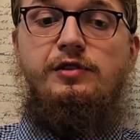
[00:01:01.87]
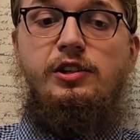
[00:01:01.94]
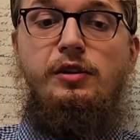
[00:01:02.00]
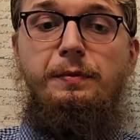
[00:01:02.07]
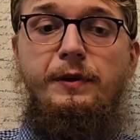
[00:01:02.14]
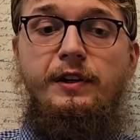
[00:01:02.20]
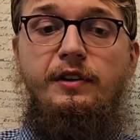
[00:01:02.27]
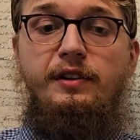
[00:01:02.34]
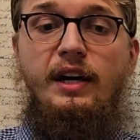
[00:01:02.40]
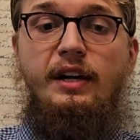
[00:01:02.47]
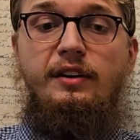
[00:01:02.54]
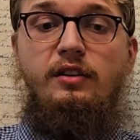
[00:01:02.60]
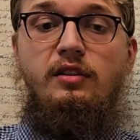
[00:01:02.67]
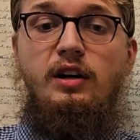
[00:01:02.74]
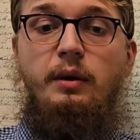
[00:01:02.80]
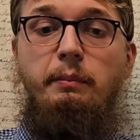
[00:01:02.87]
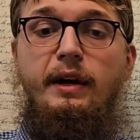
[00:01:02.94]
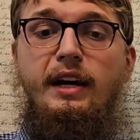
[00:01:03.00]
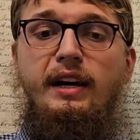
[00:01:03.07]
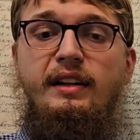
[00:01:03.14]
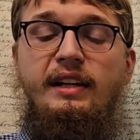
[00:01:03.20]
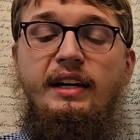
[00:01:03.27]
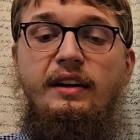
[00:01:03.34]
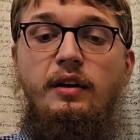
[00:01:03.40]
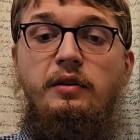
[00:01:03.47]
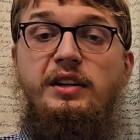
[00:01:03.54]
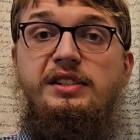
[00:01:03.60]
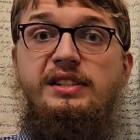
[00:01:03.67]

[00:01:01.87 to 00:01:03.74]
Jupiter that you'll immediately notice